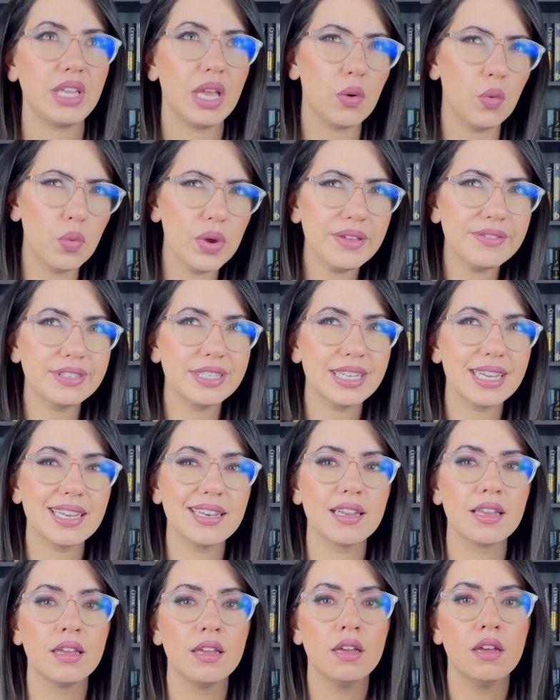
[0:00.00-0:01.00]
We've
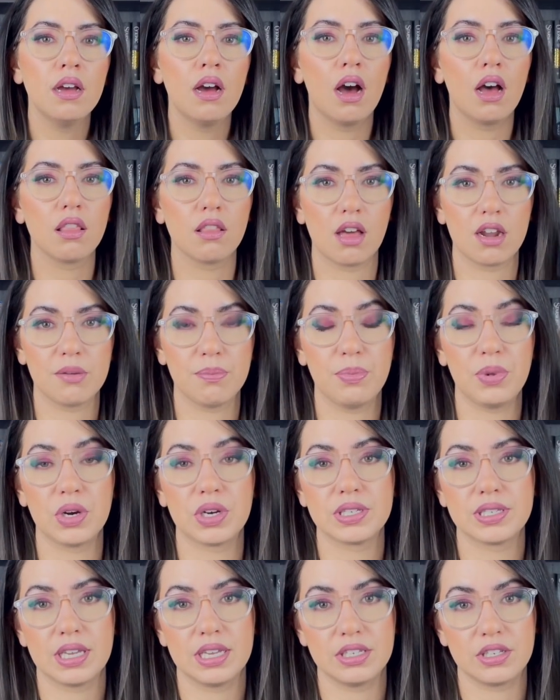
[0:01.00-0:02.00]
seen a lot of
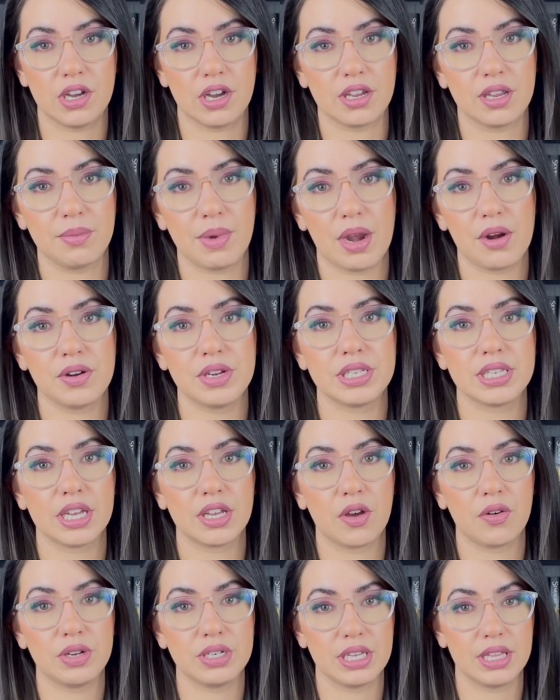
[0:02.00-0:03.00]
books and documentaries that
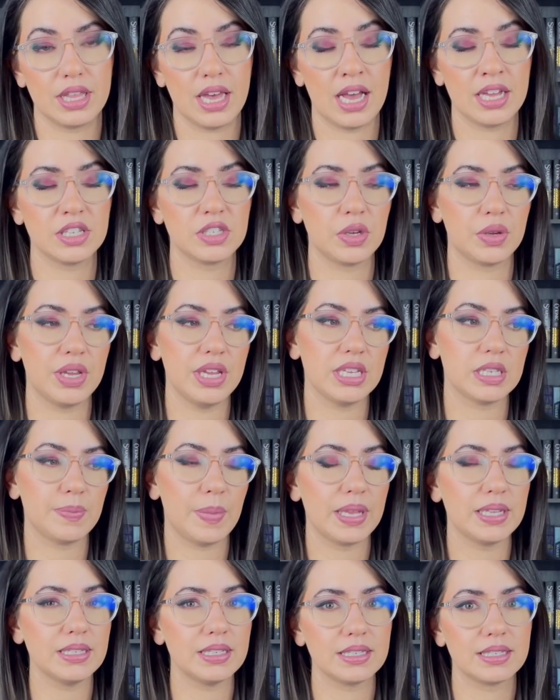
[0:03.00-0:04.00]
go into that. So he
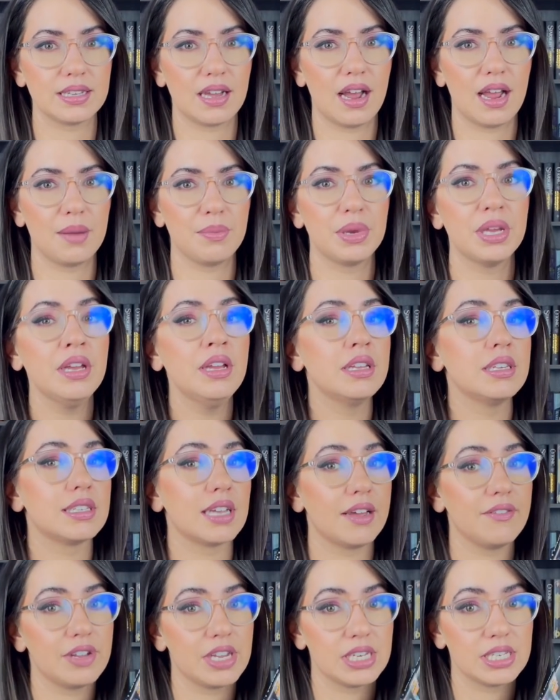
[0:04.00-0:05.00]
spends his time
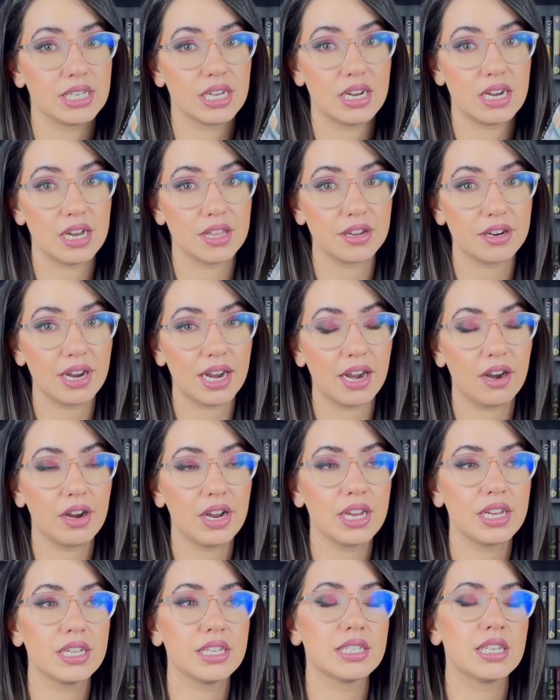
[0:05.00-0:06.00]
diving into other
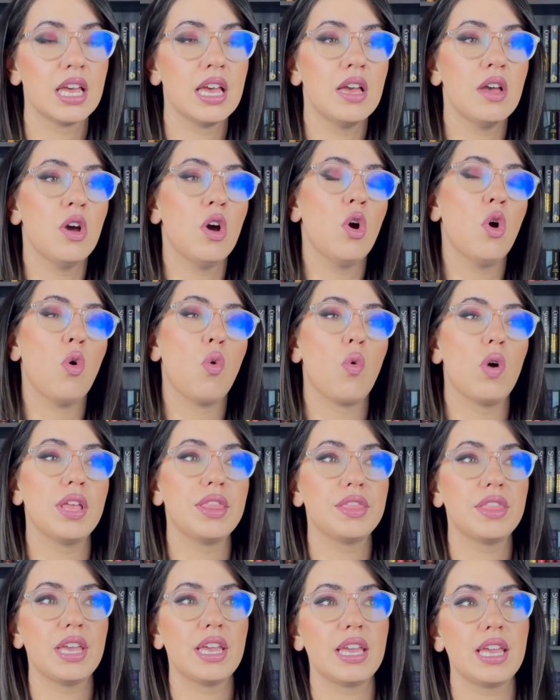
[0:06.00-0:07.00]
areas.
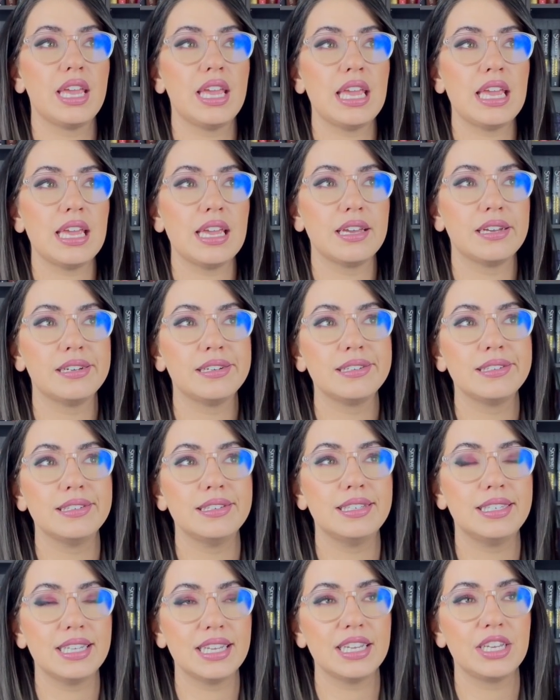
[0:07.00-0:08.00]
One thing he
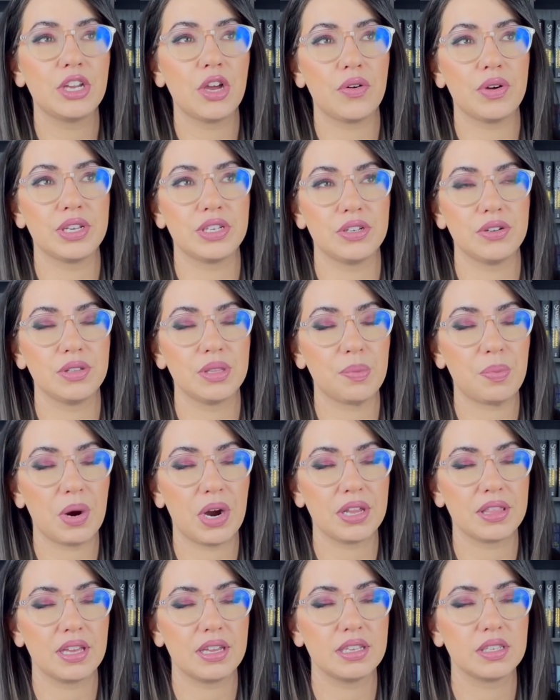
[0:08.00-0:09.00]
did go into in the
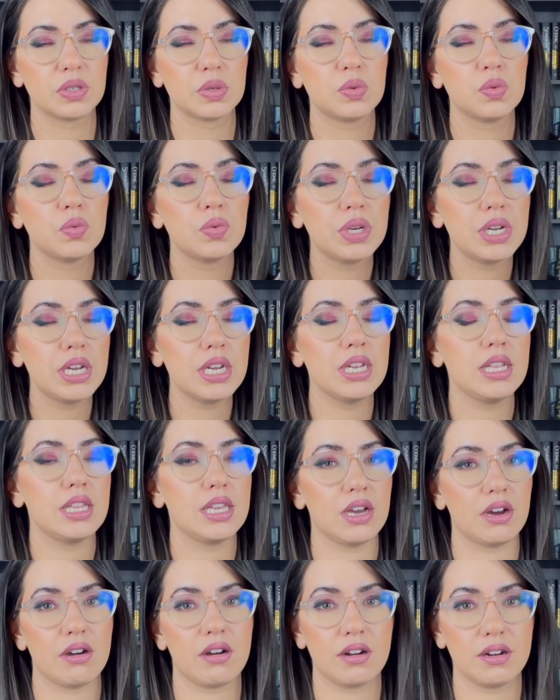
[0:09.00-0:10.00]
part that is really
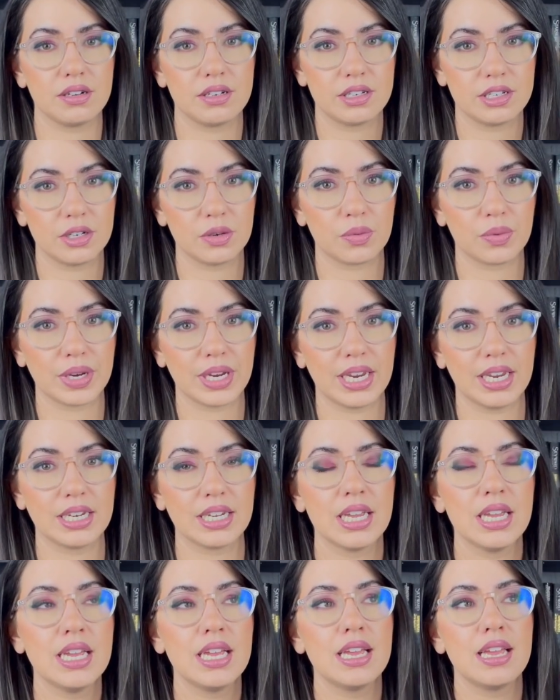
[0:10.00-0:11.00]
hard to read
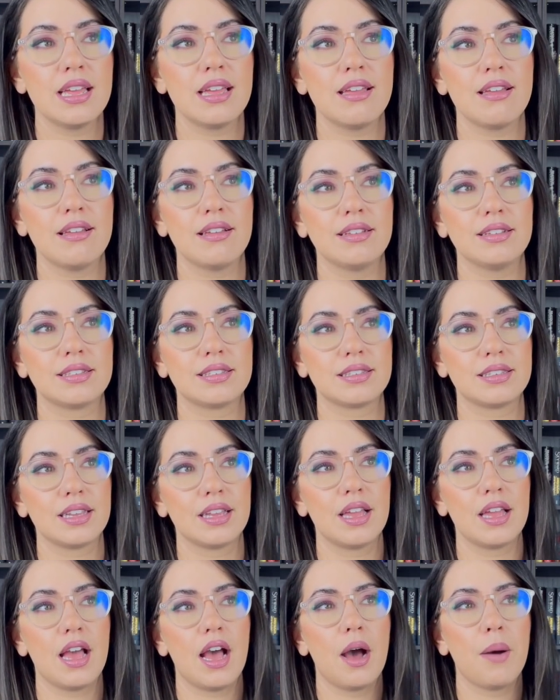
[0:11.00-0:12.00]
is
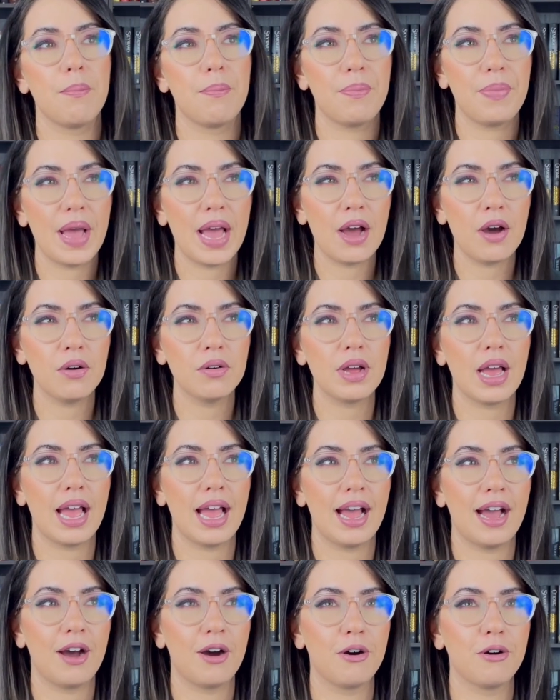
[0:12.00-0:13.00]
about
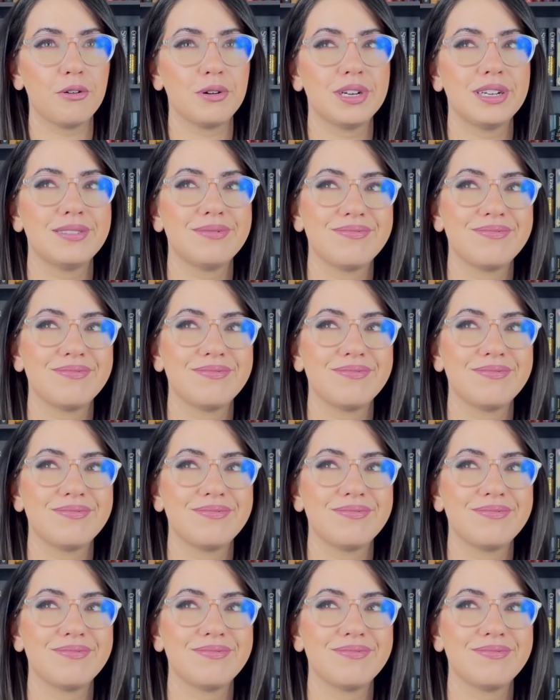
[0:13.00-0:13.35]
how